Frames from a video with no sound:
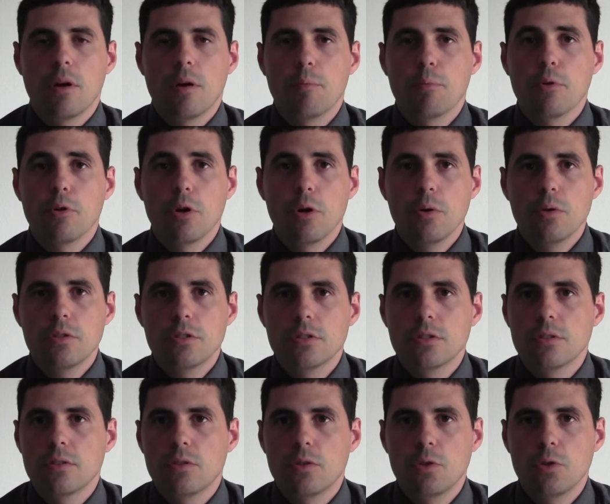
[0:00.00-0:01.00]

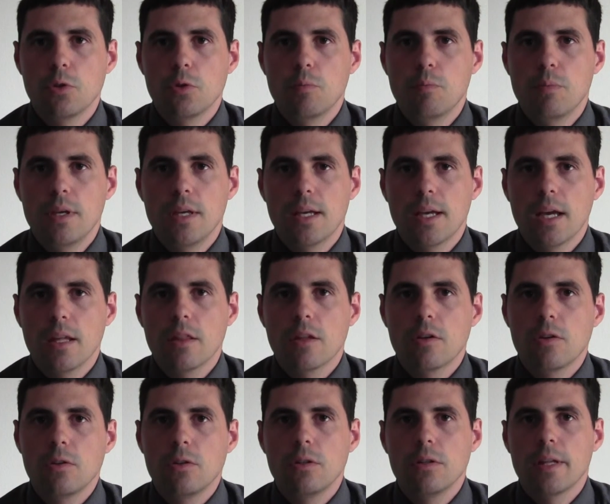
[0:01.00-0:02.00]
approach to being
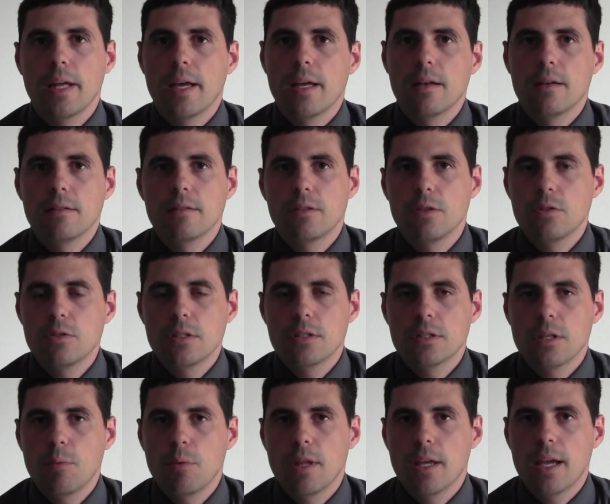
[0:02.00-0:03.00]
ethical and using
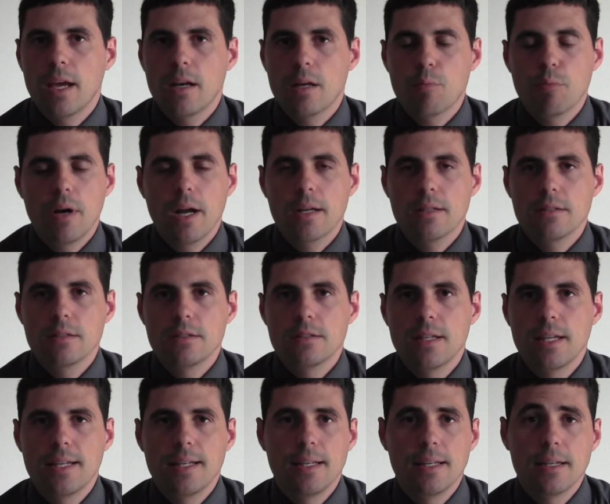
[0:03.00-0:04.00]
some of the accounting practices
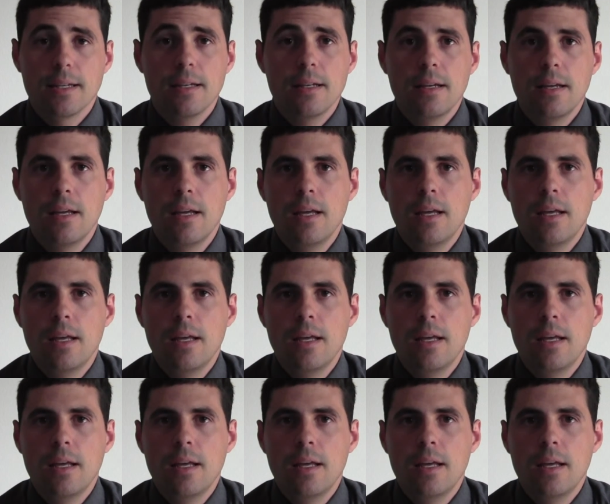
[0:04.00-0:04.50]
they did.